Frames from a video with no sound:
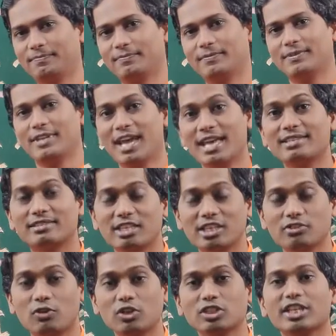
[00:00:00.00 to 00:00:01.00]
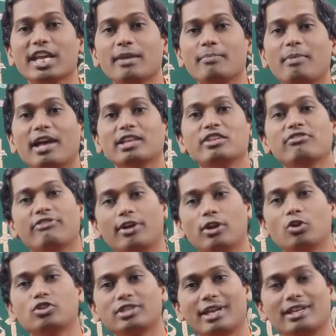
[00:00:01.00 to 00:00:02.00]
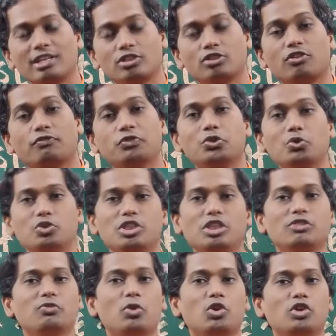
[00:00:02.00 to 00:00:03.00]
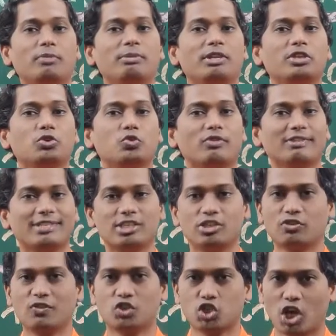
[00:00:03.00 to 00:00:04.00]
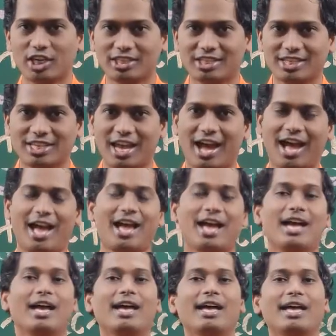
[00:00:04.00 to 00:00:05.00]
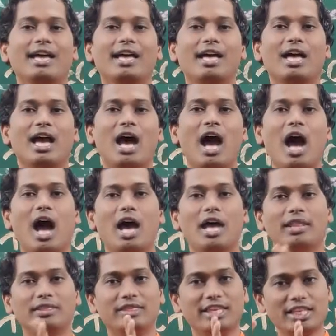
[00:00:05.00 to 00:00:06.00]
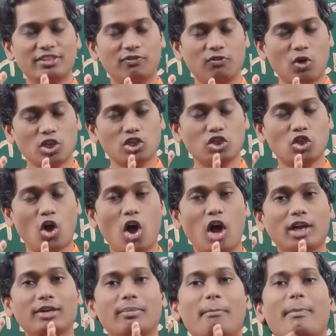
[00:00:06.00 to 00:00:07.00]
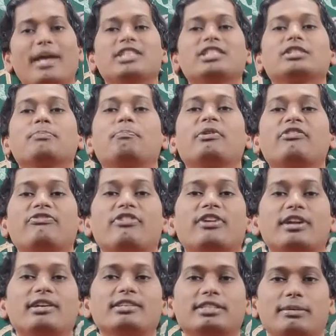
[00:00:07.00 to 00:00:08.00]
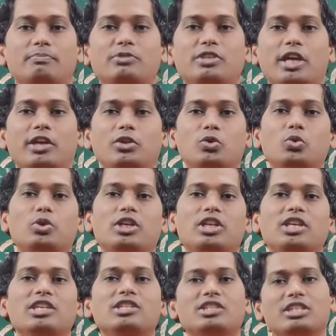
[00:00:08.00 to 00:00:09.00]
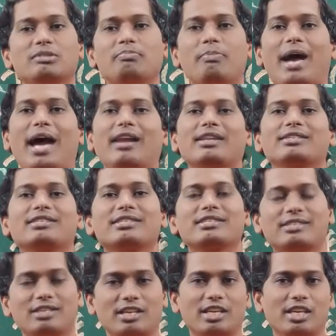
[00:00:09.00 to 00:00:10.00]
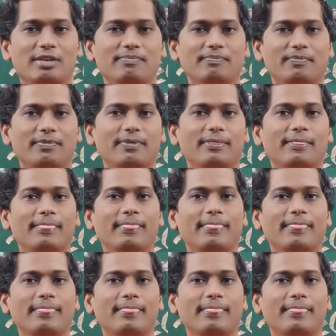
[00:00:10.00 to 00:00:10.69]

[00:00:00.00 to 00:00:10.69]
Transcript: Yes, this was said by the fellow scientist of Eugene Odum in University of Georgia. This was not much preferred subject to teach in biology stream.